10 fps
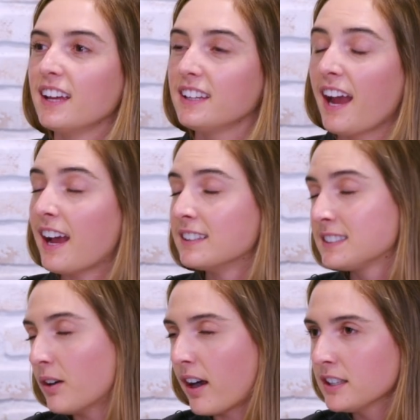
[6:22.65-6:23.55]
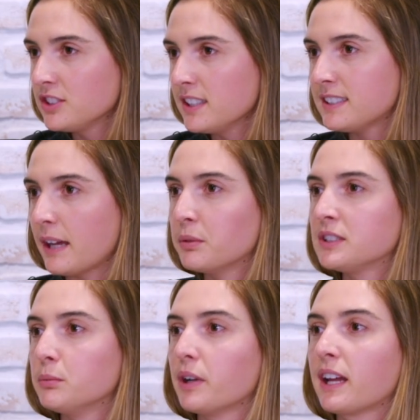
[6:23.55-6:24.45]
Yeah, so RSG is able
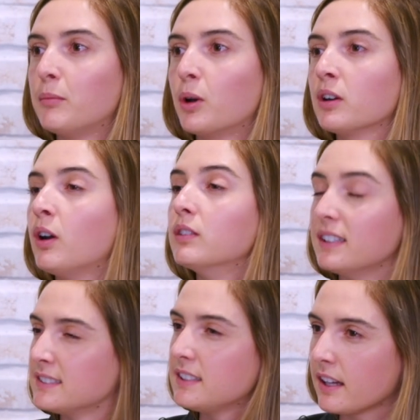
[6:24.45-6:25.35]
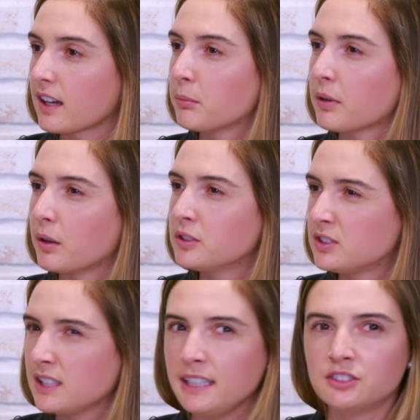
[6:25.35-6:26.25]
to bring a more holistic approach
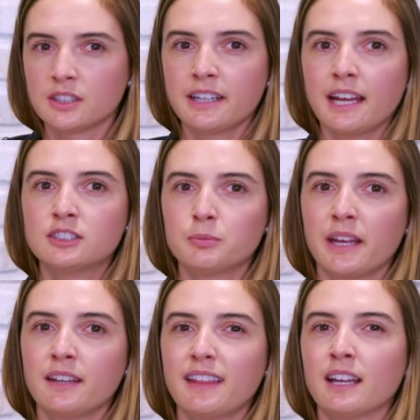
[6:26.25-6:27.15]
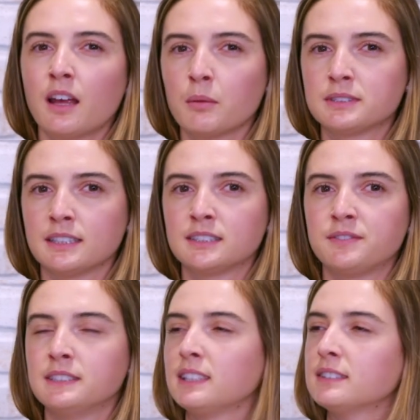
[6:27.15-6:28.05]
to each engagement that helps us
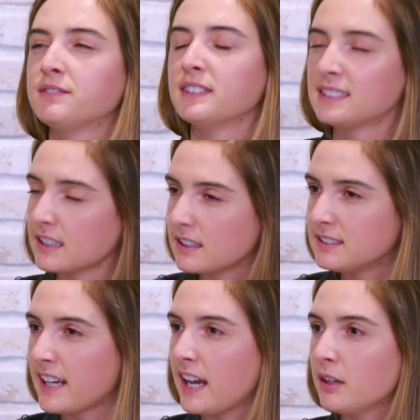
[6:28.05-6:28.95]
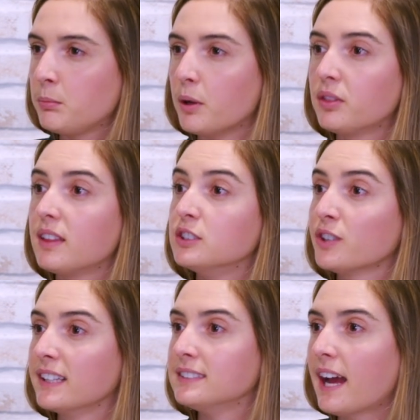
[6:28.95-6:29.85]
facilitate both the
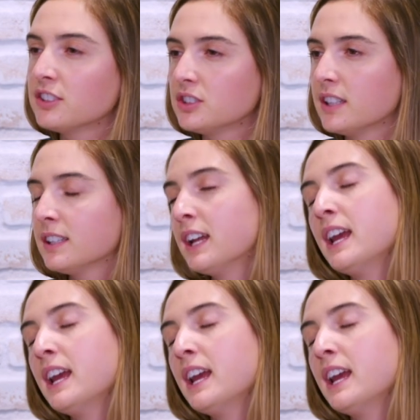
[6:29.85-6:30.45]
transaction